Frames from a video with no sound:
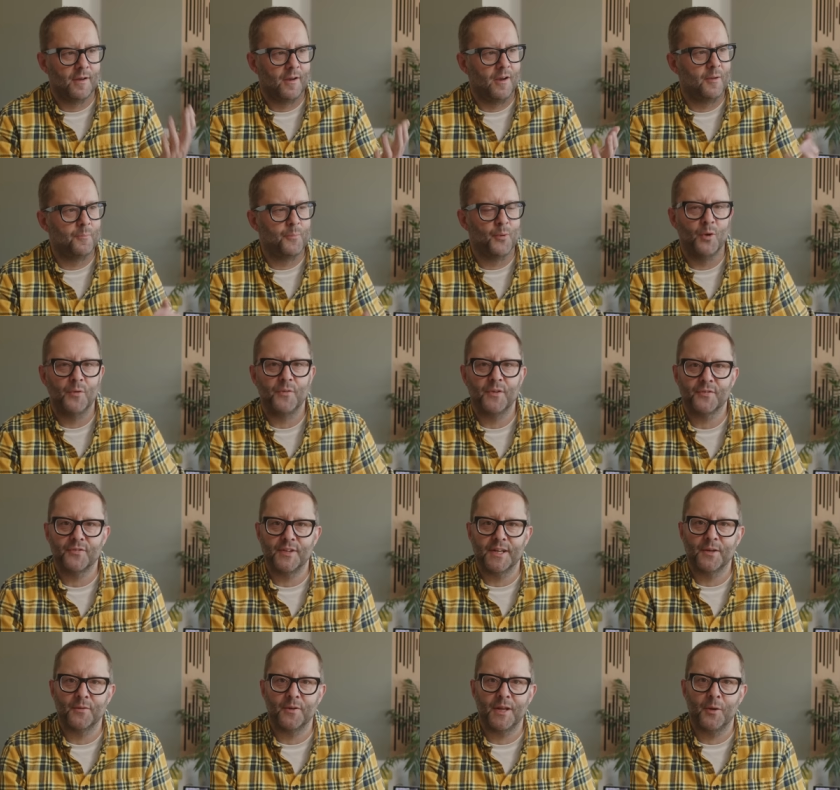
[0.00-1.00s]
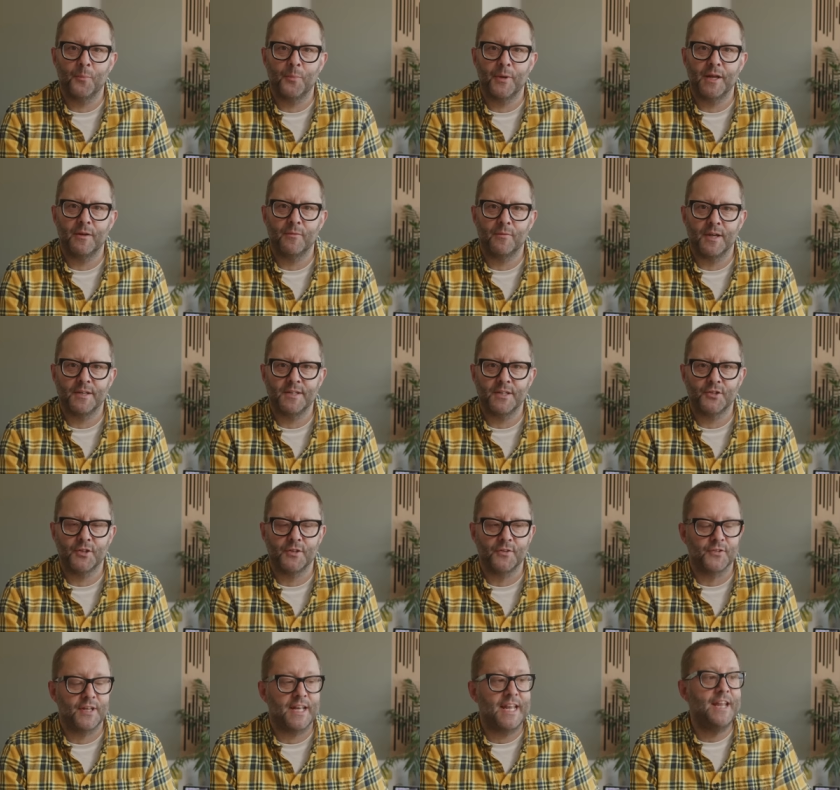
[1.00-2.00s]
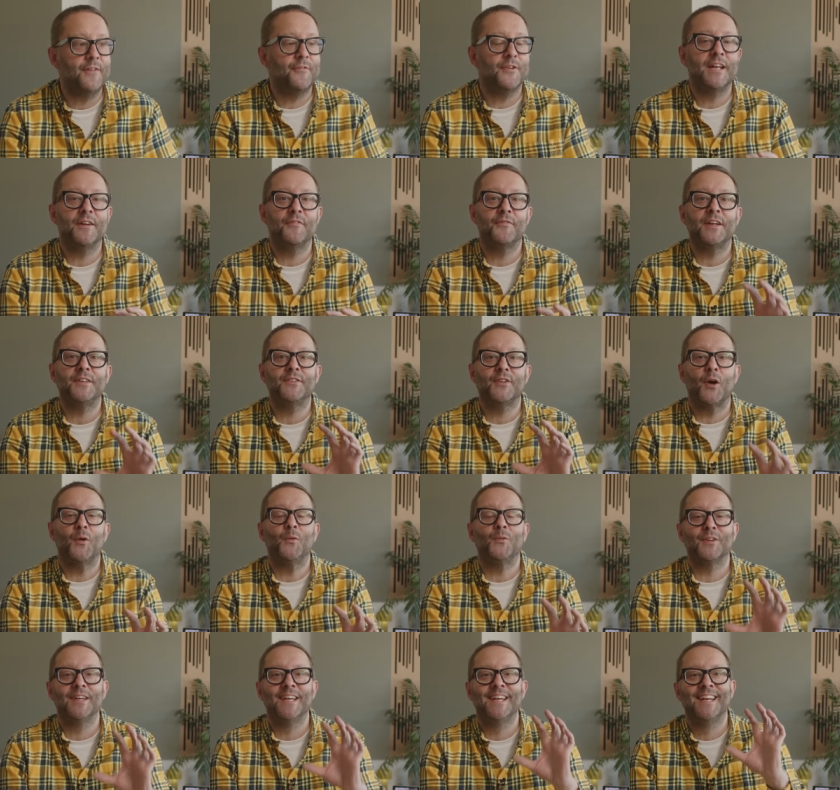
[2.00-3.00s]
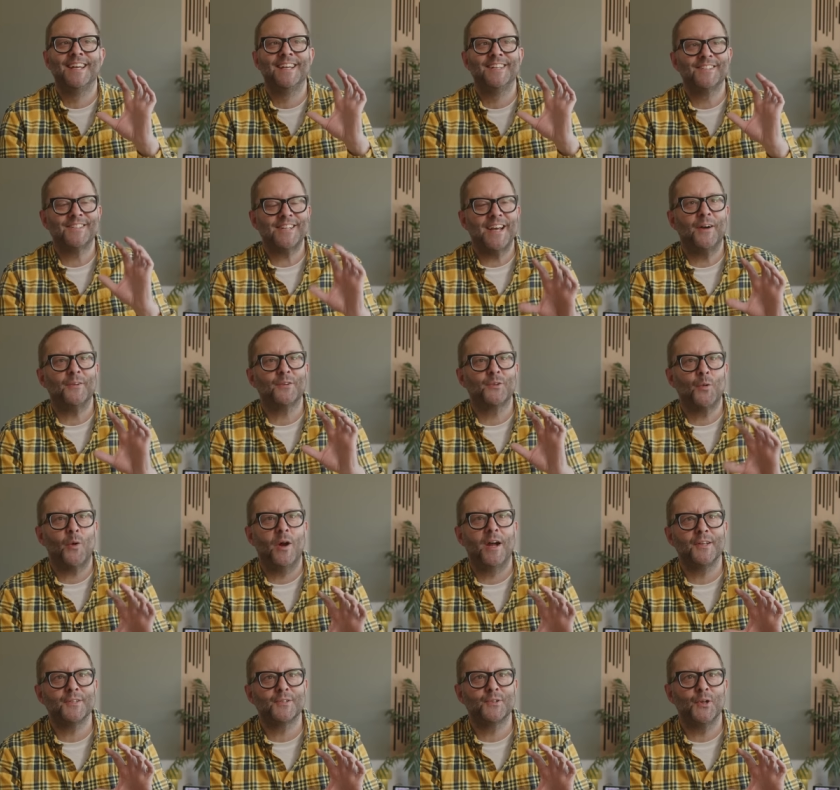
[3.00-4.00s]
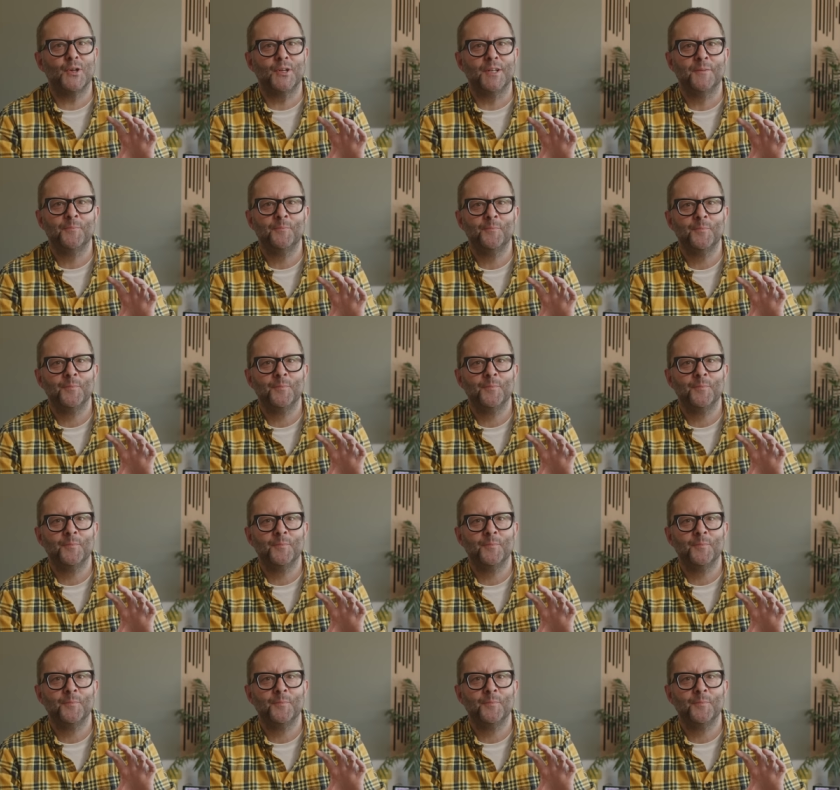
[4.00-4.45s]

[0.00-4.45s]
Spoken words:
I bought the single LP editions, even if they don't sound quite as good.